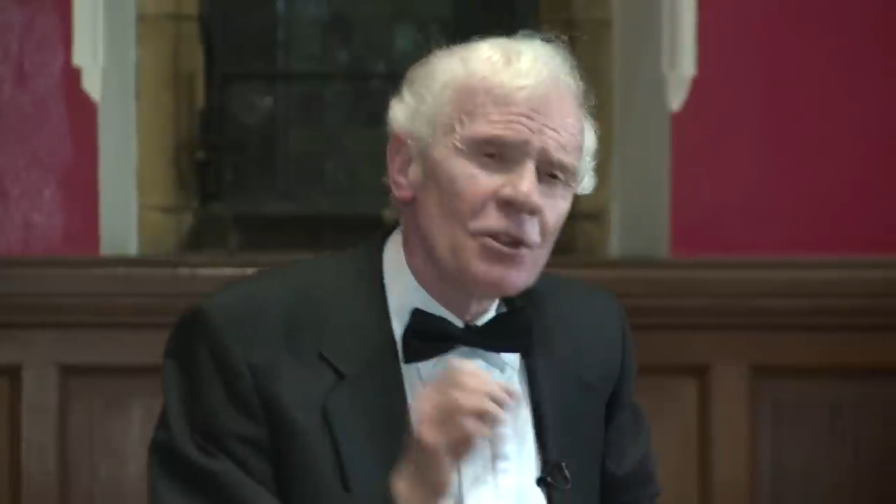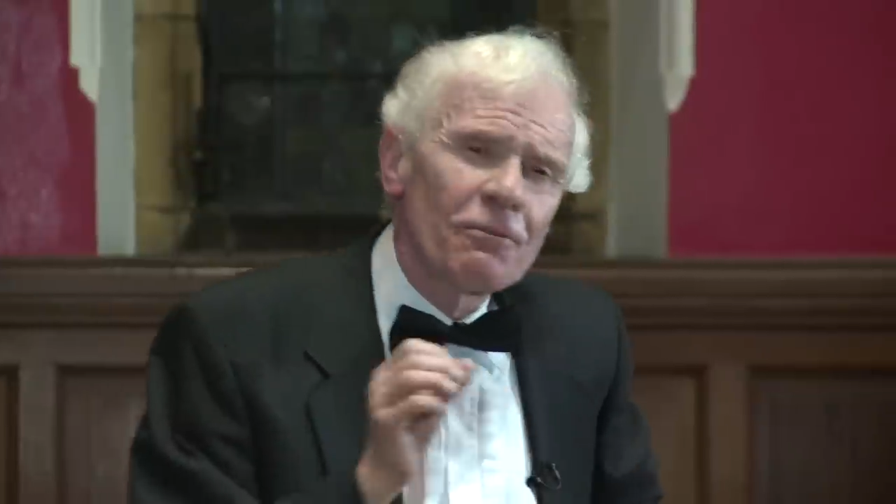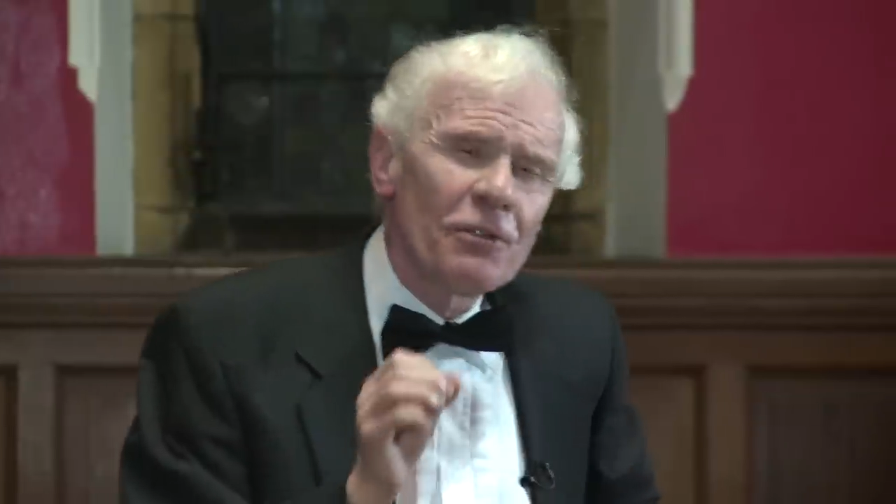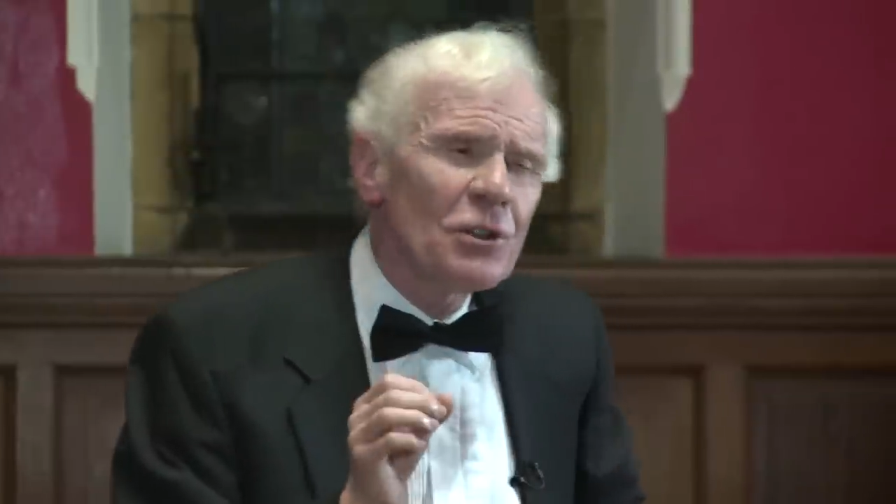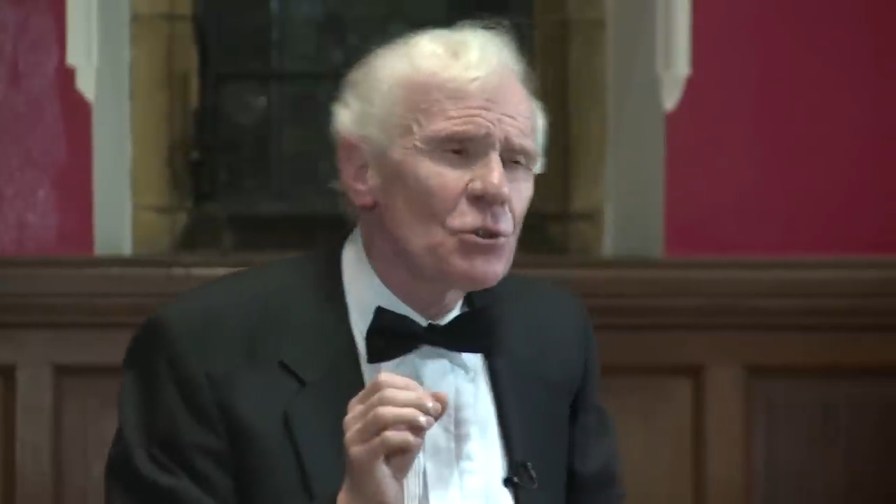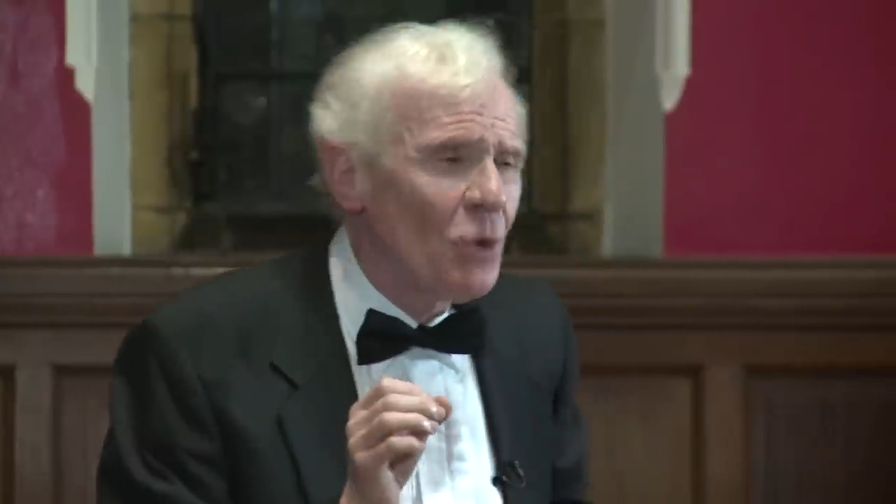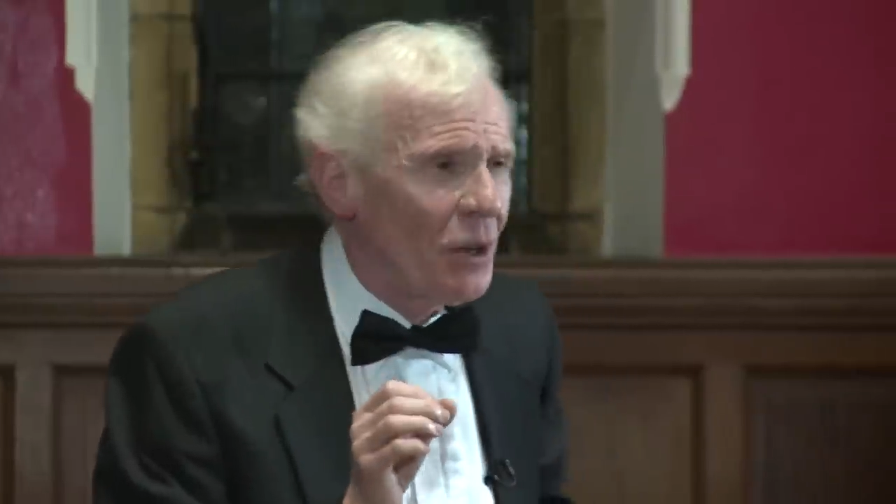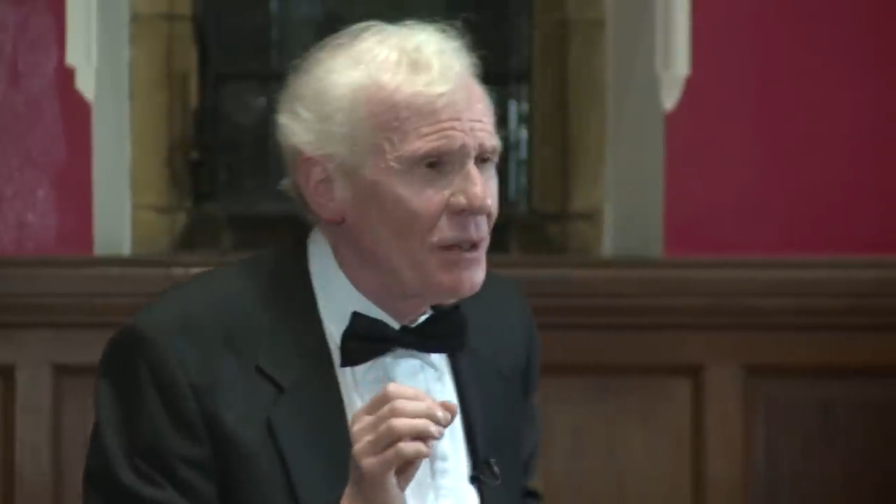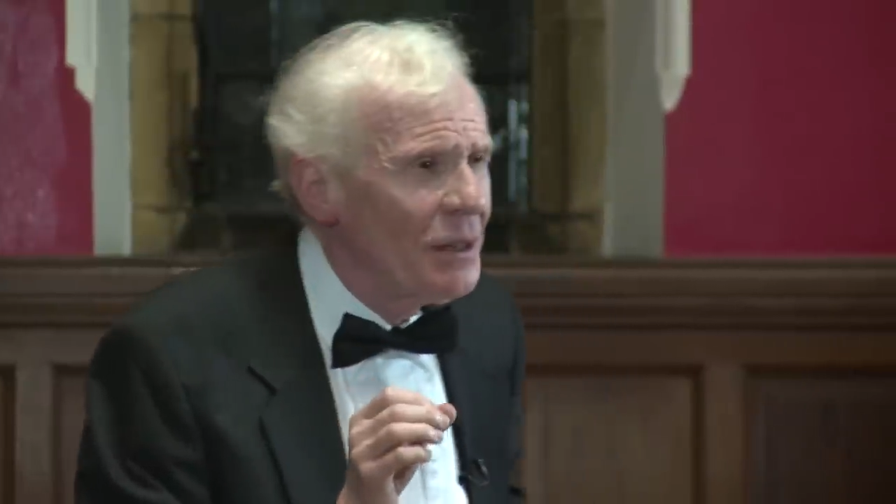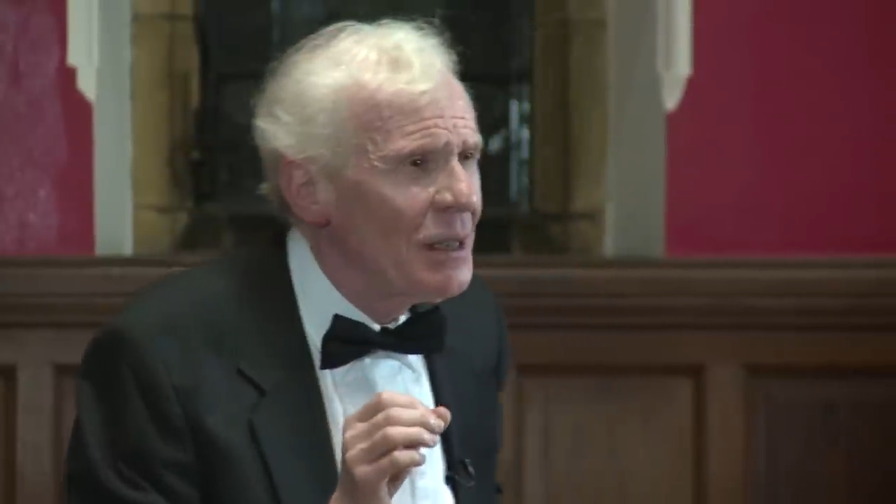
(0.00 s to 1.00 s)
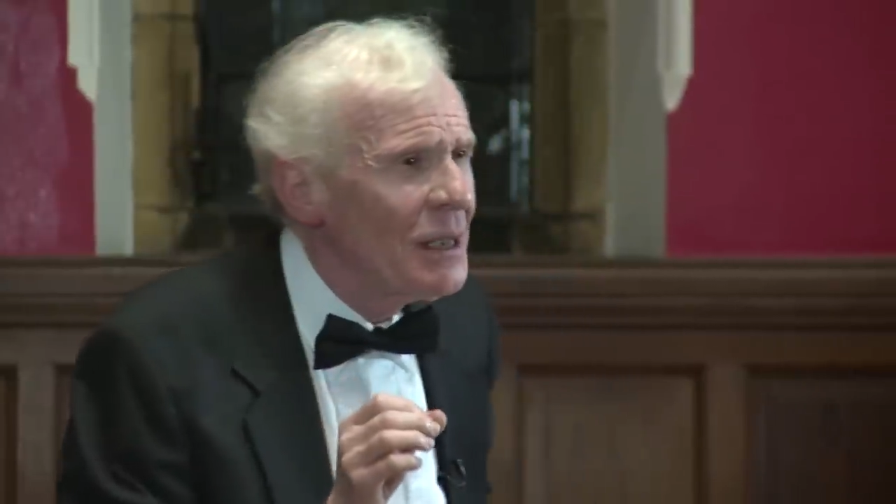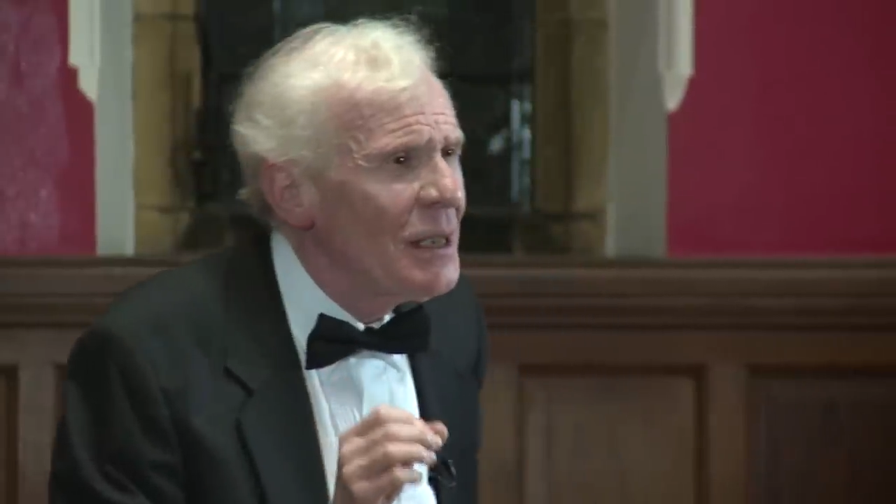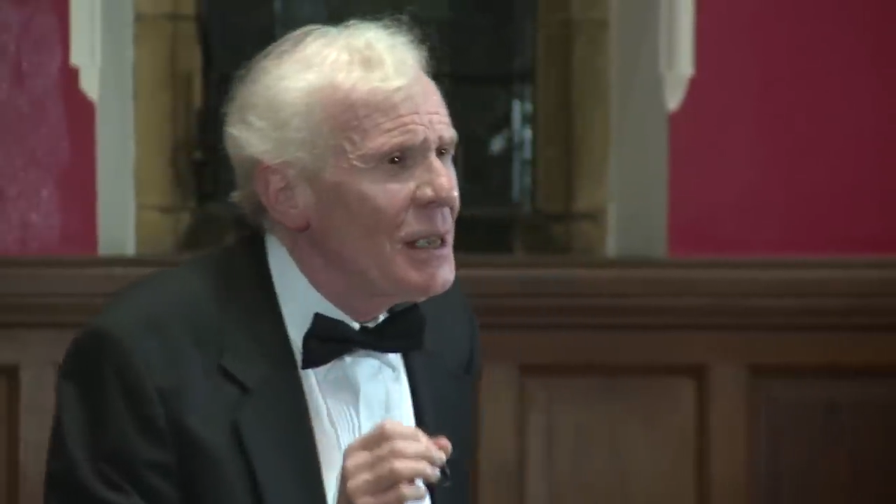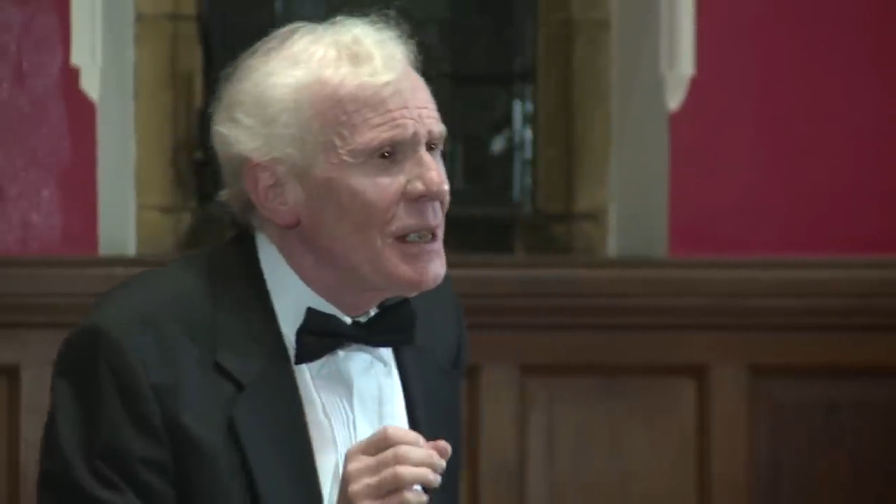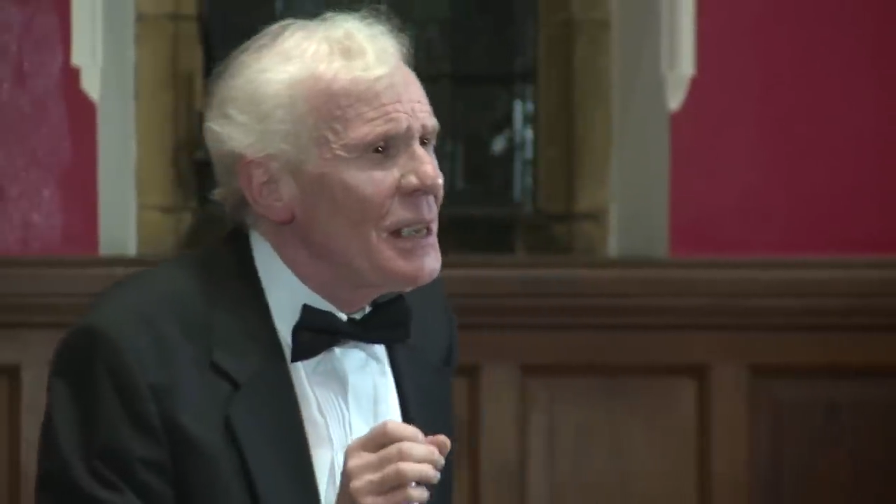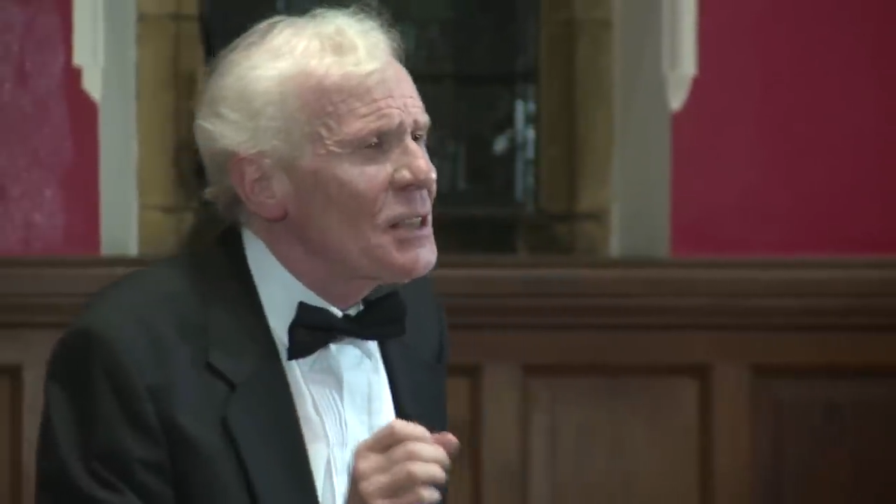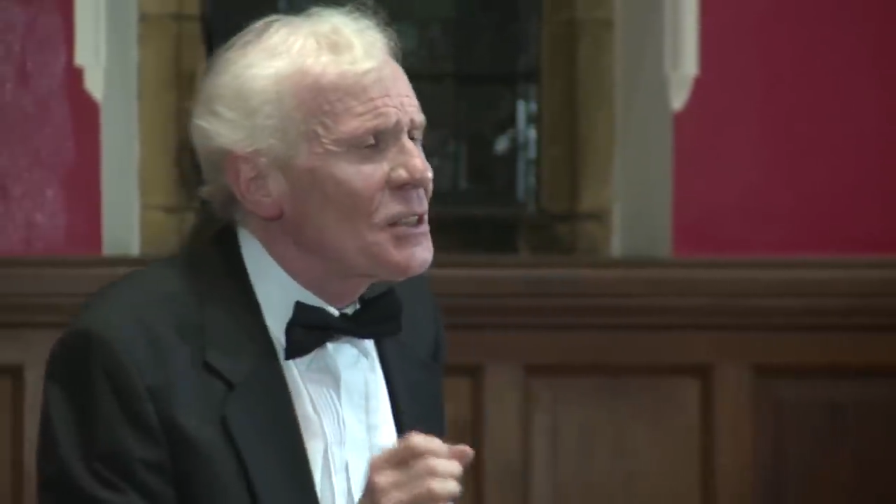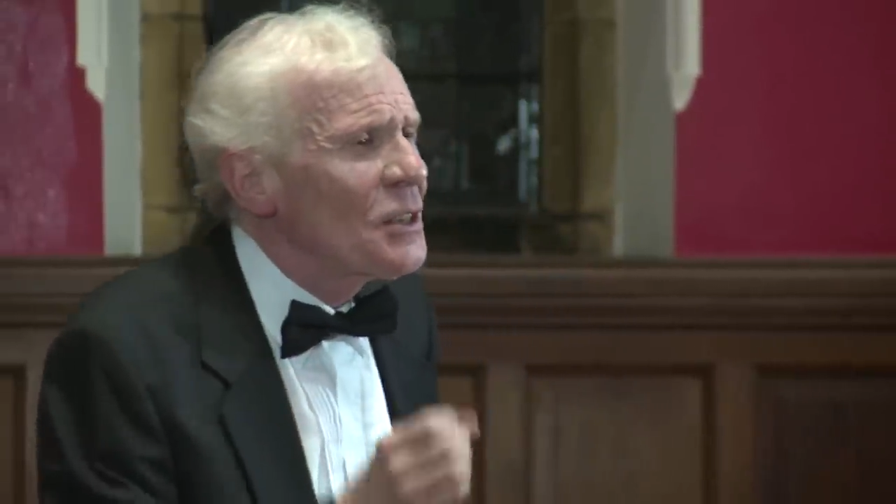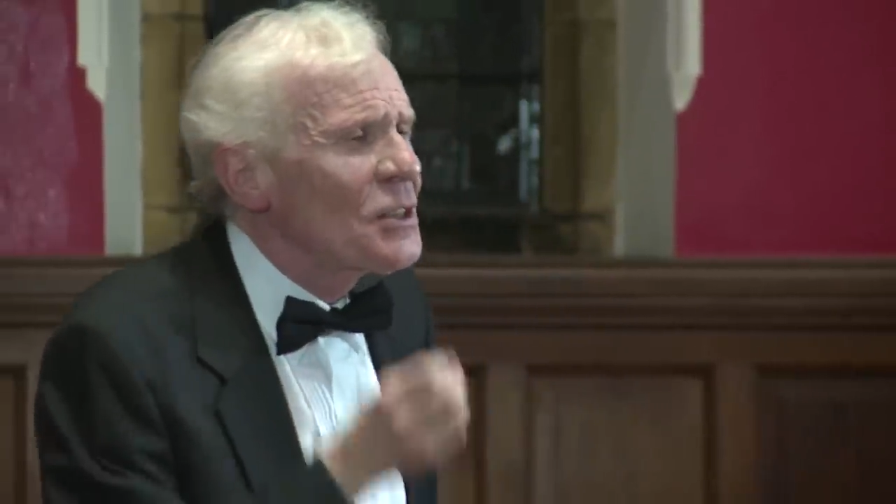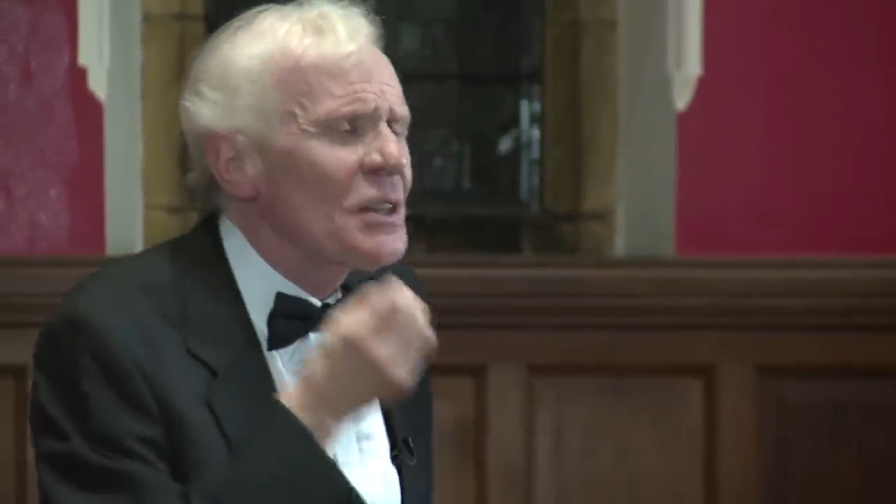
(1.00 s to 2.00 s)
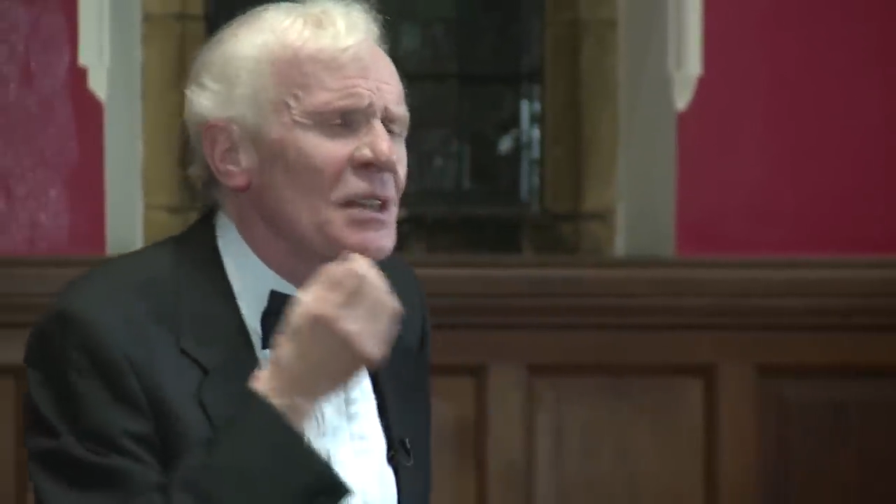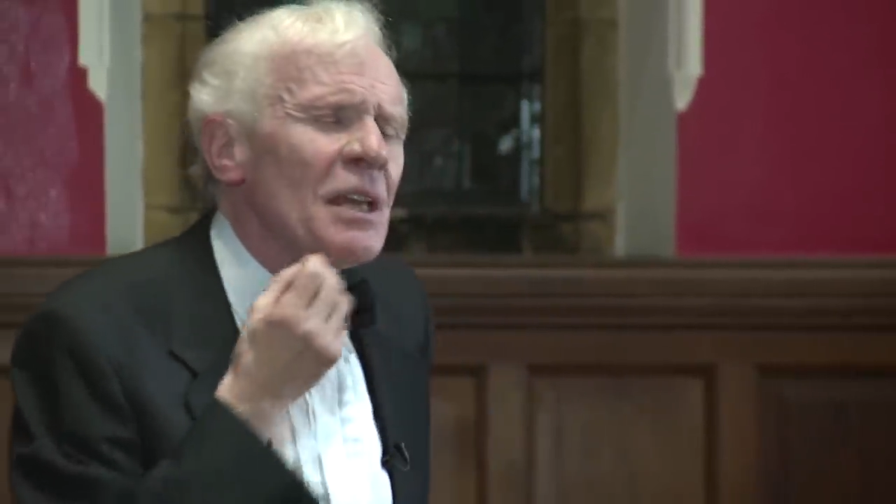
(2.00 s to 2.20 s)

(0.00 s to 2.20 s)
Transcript: The first one is that